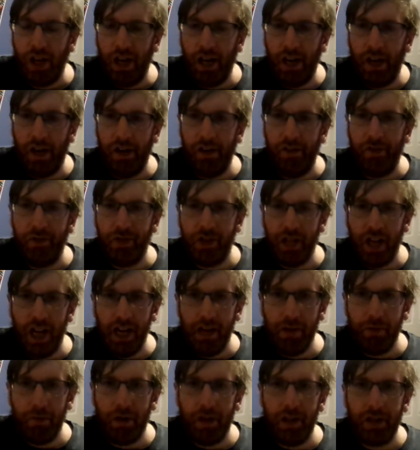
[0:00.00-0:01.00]
of
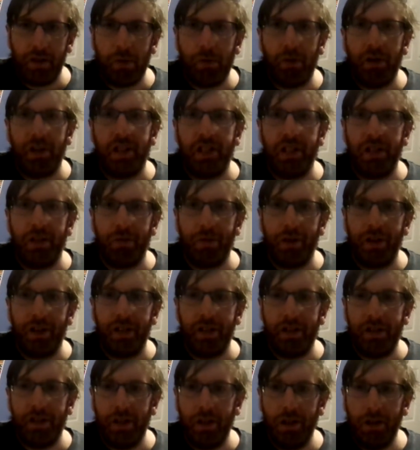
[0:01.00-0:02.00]
January
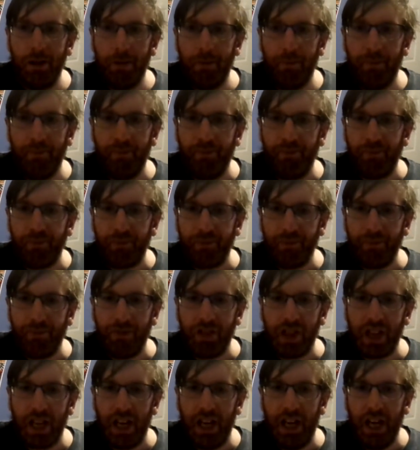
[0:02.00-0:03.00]
2022.
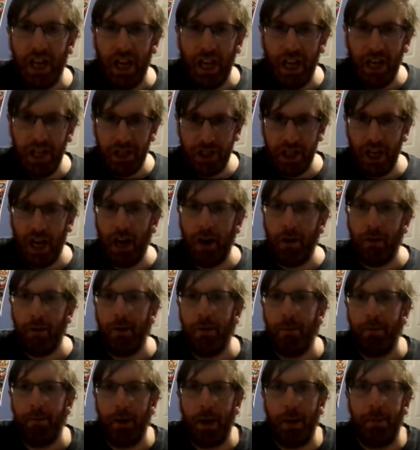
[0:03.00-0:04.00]
And ciao.
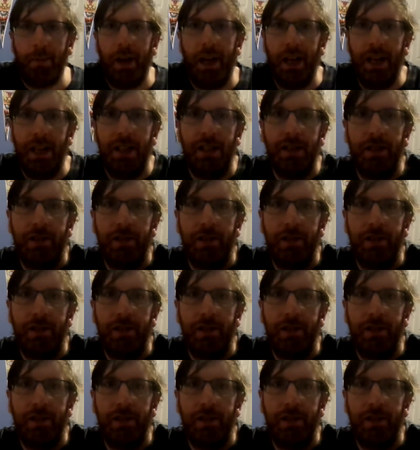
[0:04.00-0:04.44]
Bye bye.